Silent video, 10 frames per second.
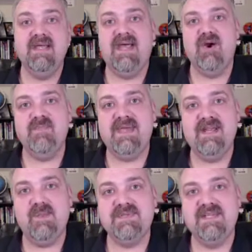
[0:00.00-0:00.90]
I hope that
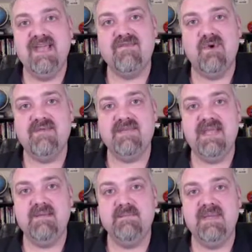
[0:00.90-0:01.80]
helps. Have a wonderful
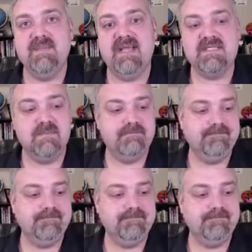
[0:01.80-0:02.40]
day. Be blessed.